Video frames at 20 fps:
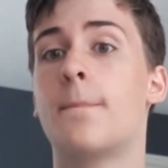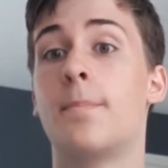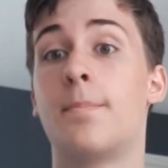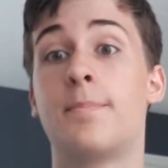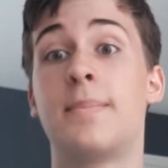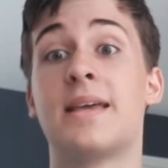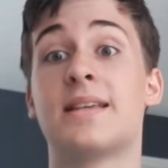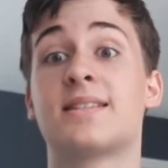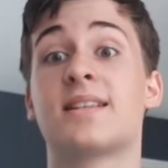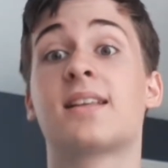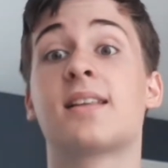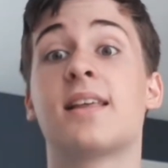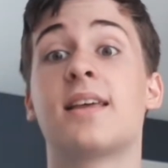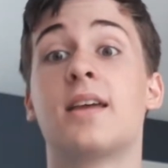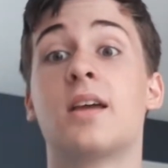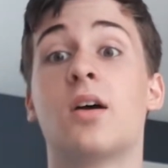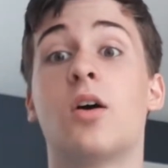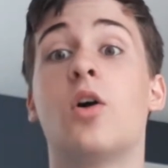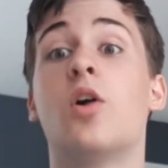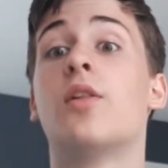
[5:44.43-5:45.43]
basically
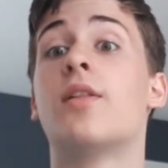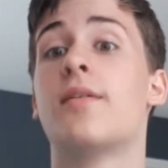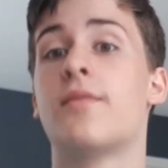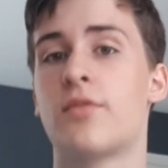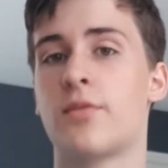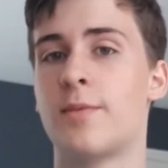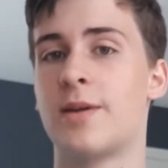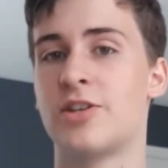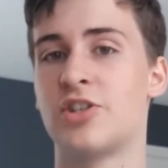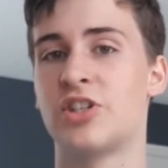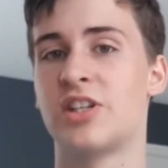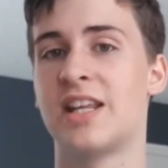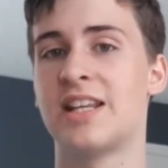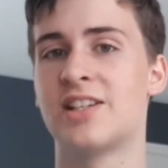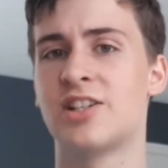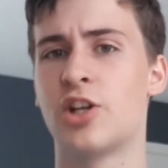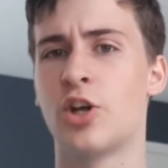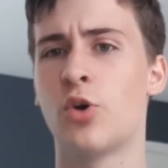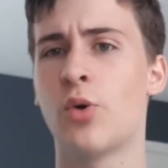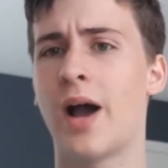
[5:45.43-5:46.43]
all the information you need to
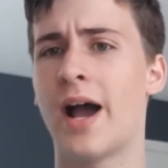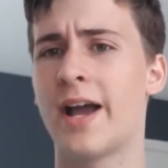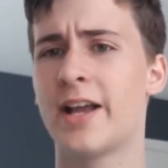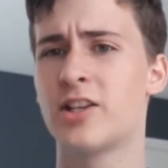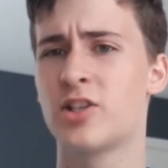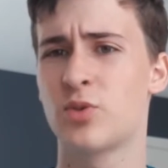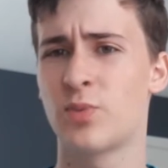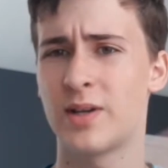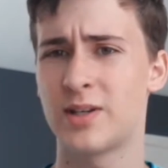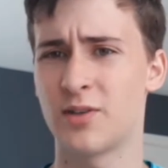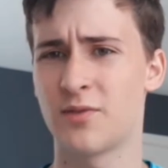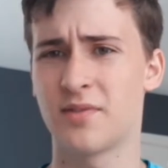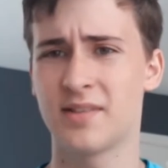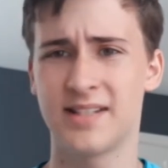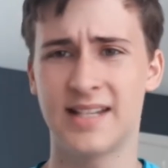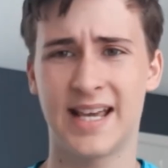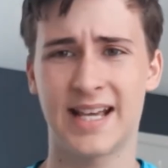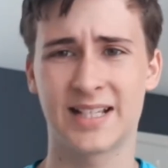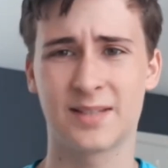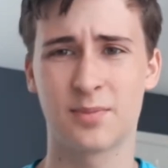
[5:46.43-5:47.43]
know. I just went over the
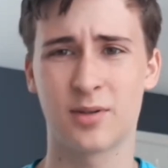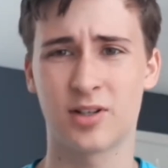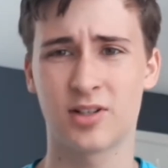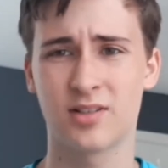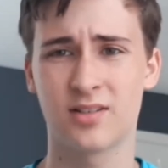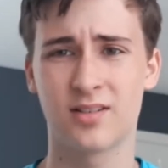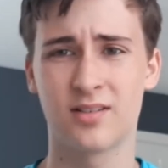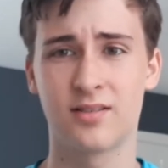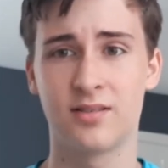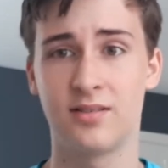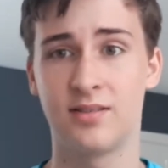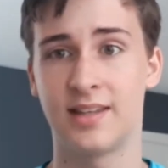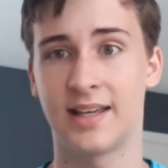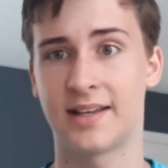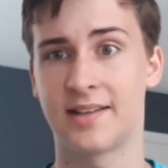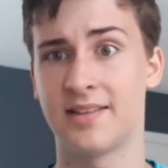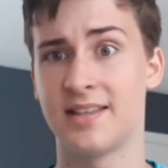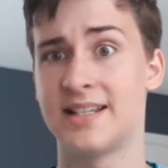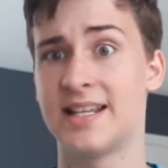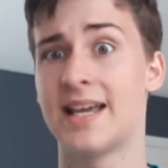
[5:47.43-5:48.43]
textbook like
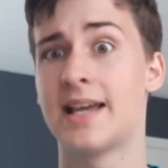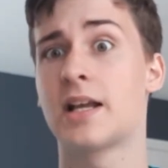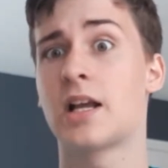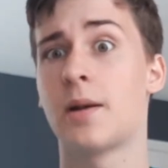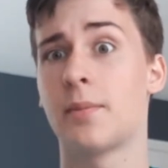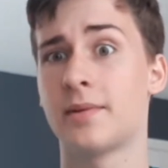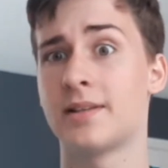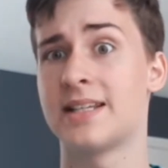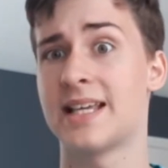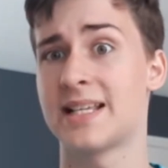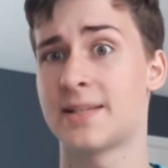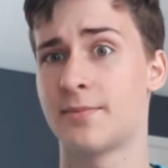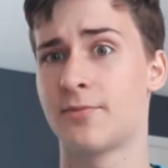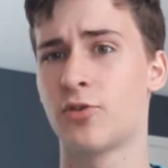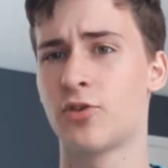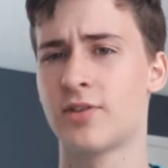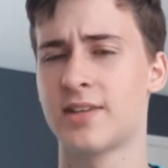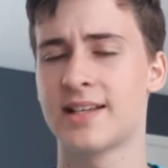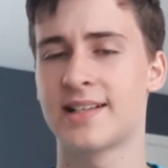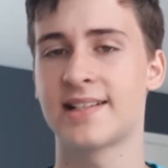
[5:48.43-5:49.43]
the day, a couple of days before
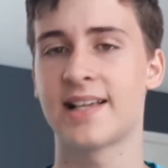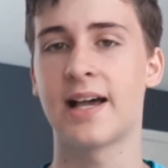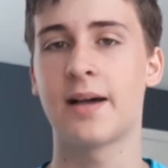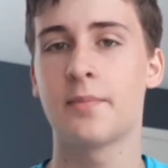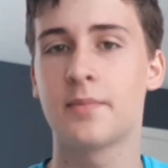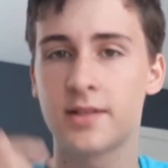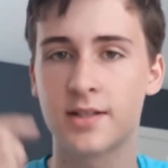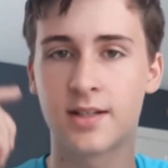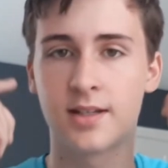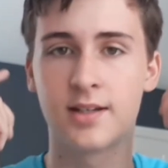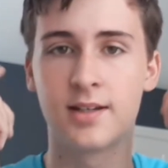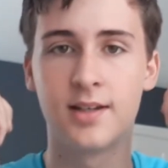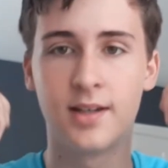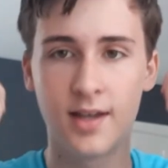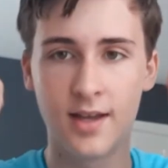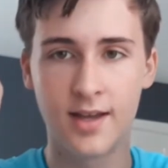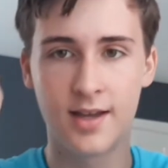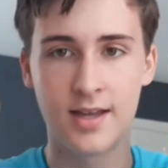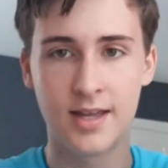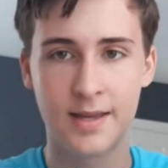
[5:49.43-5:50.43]
the exam to
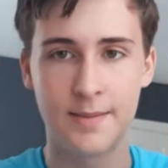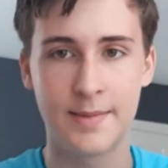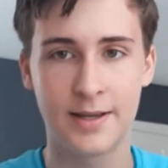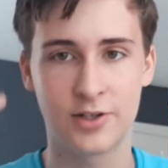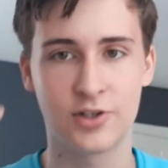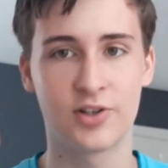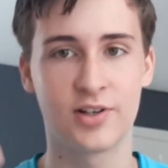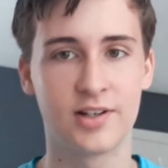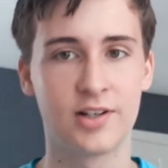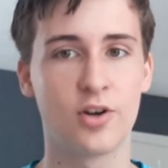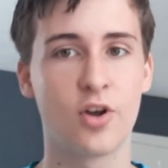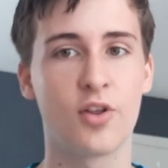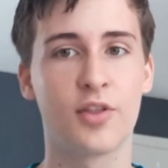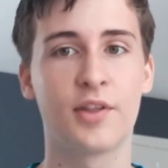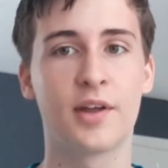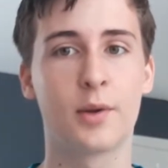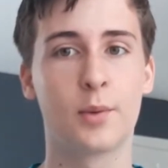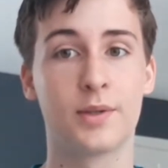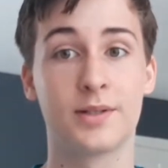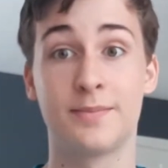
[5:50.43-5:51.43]
make sure
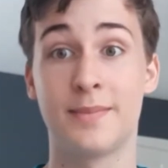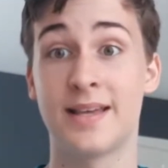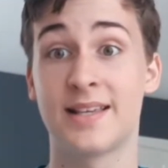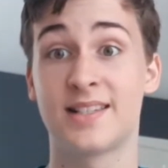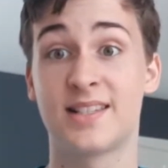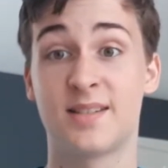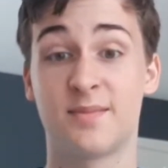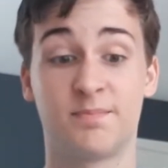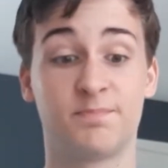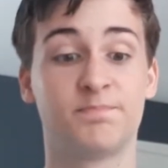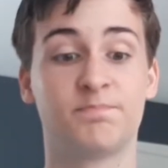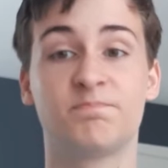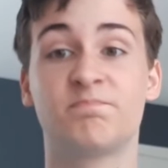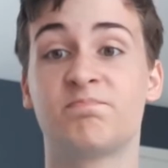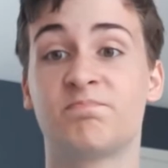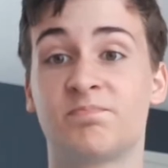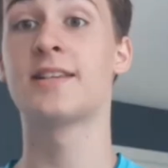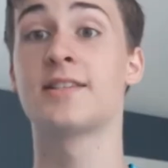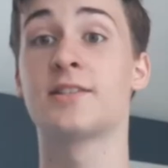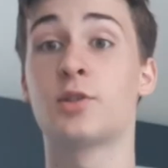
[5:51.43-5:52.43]
nothing was missed.
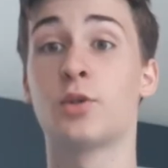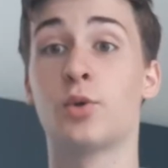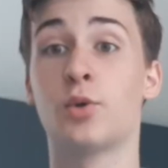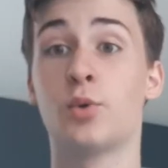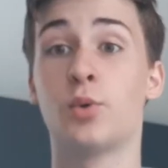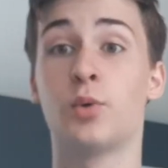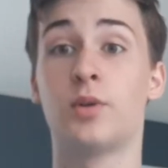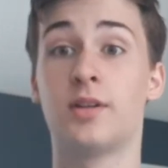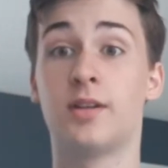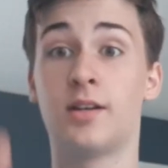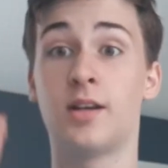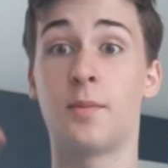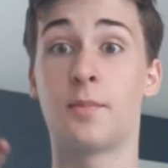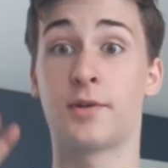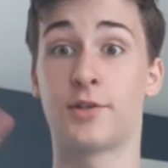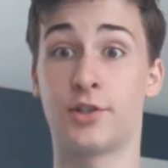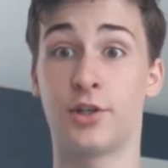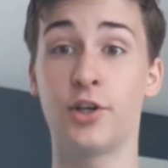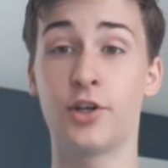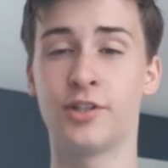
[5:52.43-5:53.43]
So number
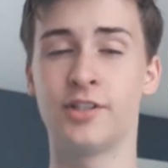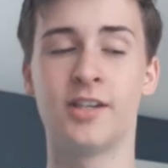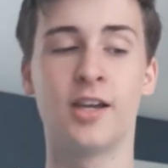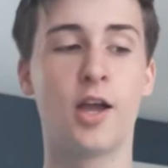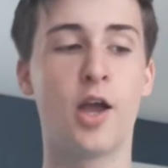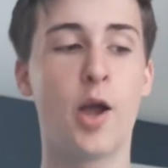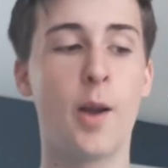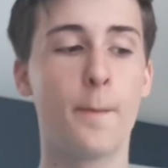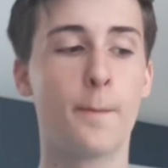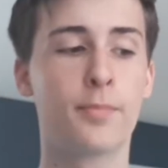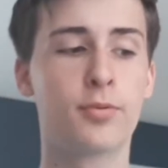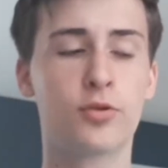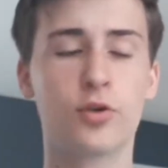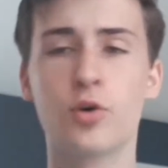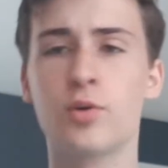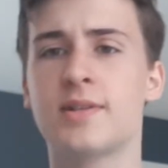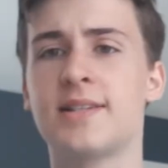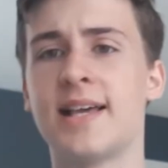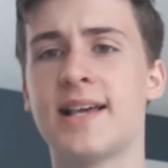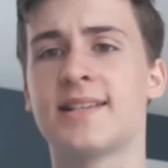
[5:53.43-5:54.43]
two,
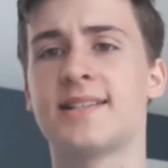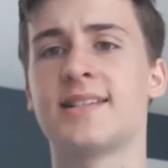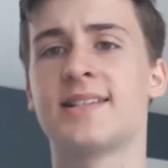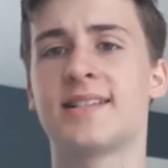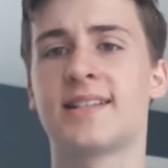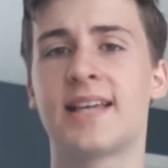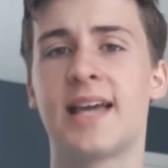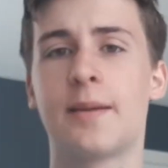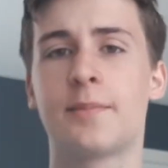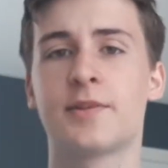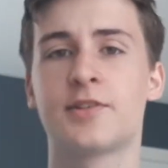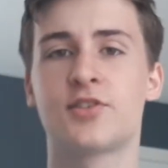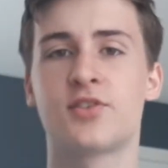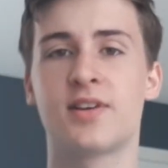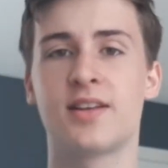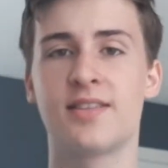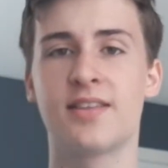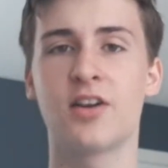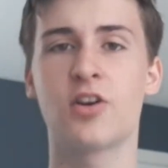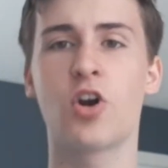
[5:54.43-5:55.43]
processes in chemistry.
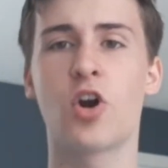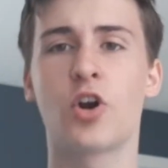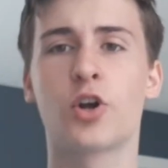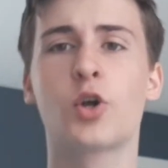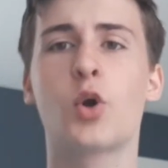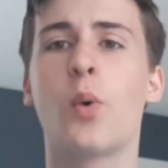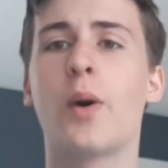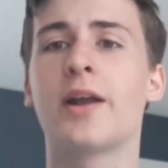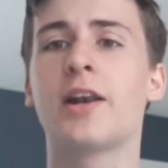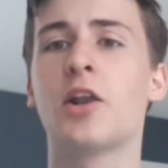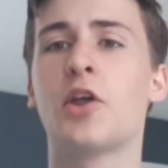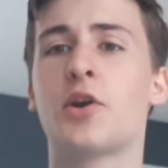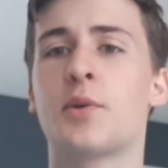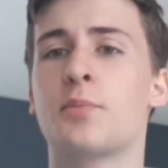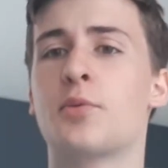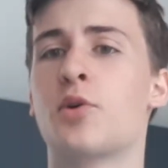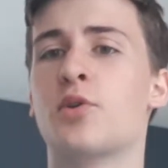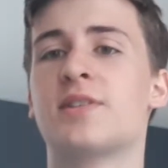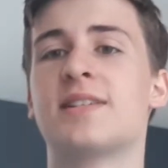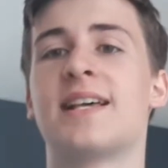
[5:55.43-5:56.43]
There are quite a lot of
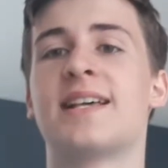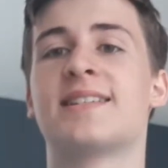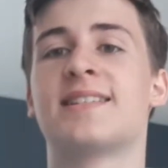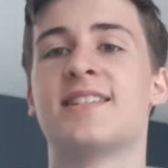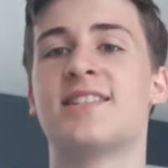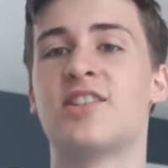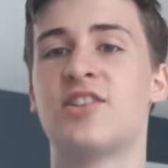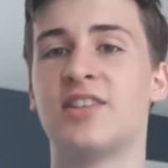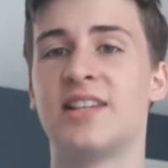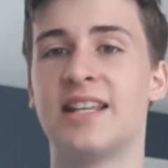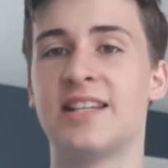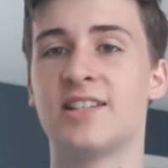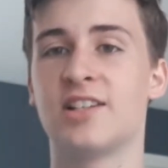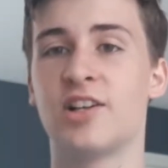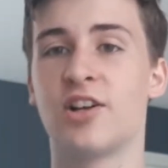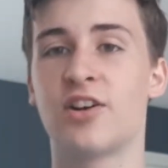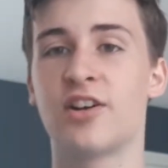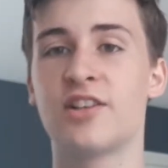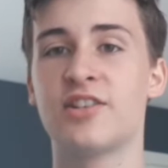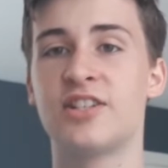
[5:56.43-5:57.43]
processes that you need to
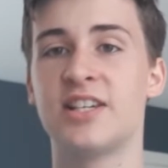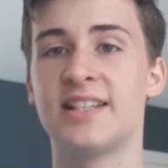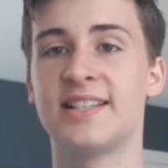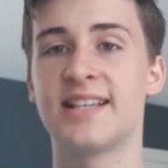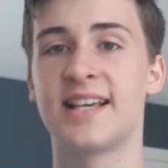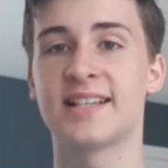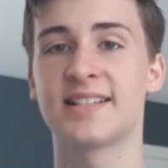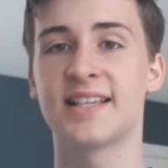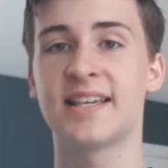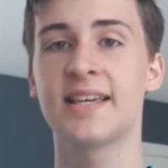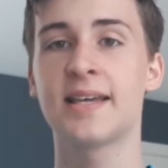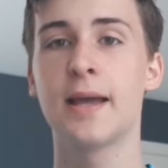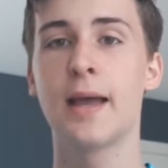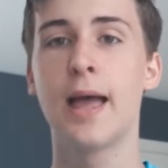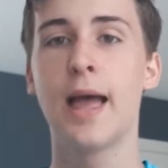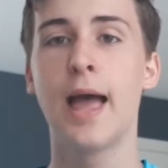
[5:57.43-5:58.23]
learn at GCSE.